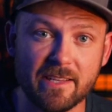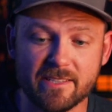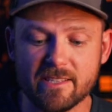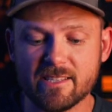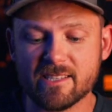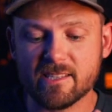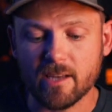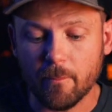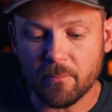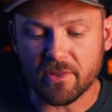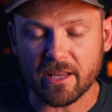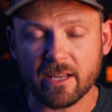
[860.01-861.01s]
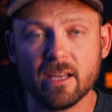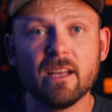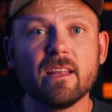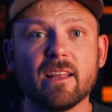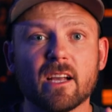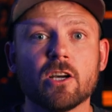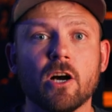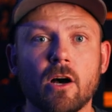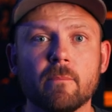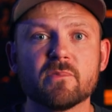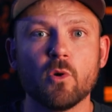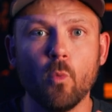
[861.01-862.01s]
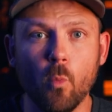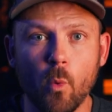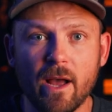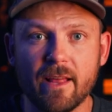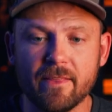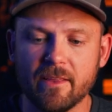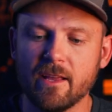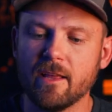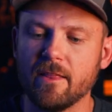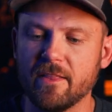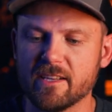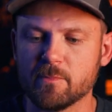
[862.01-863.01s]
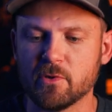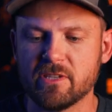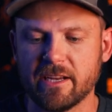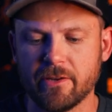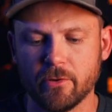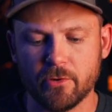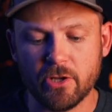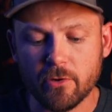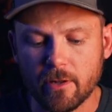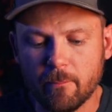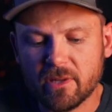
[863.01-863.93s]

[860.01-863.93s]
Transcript: This is something that comes with this particular unit.